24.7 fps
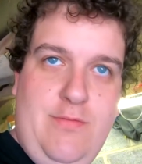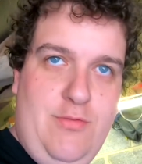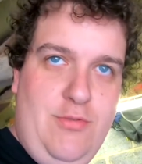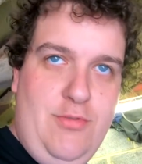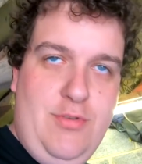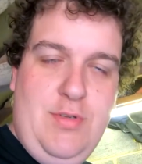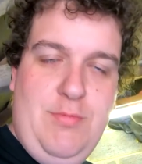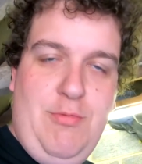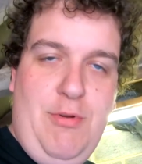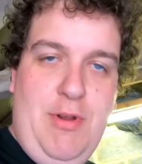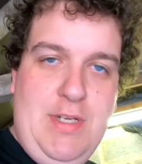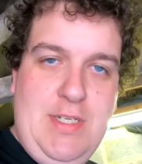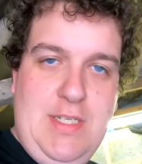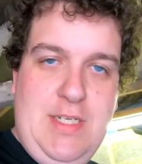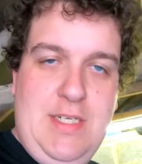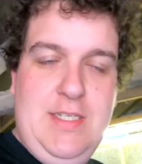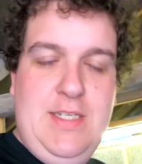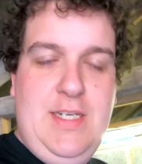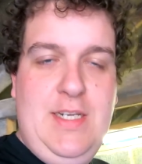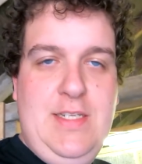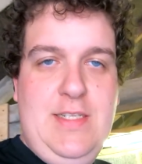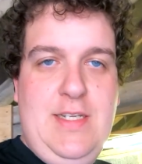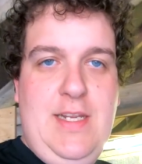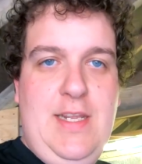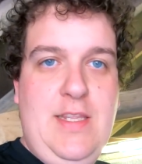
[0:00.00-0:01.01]
unsurprisingly
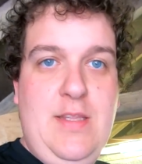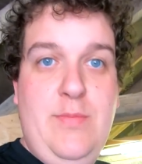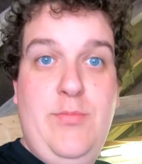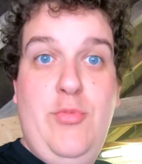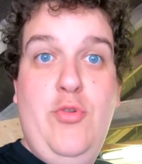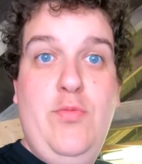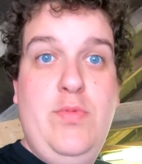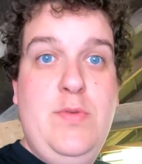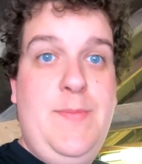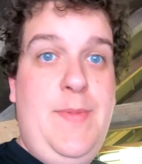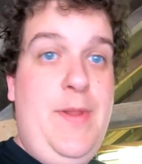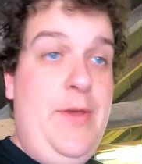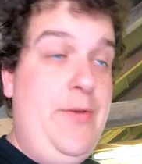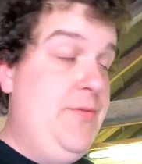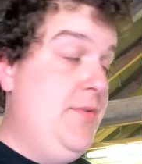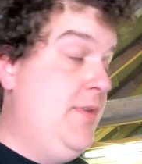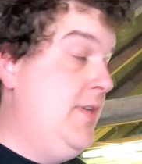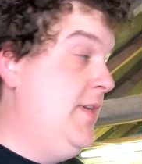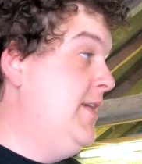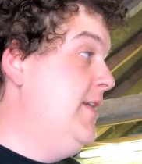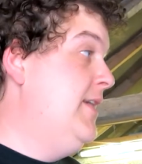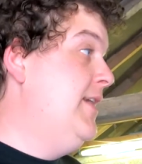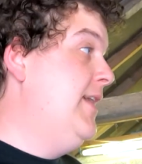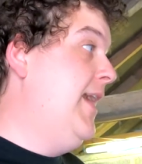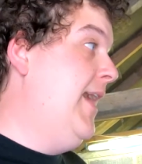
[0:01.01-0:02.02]
should I say, the bulb's blown
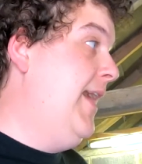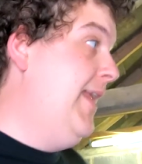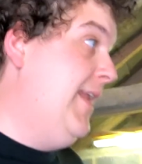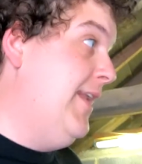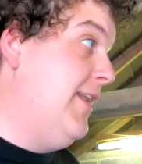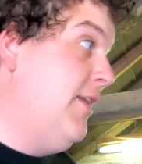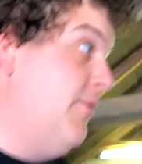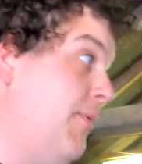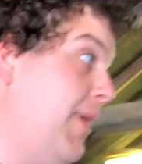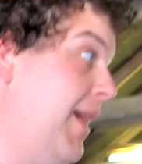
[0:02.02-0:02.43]
and I don't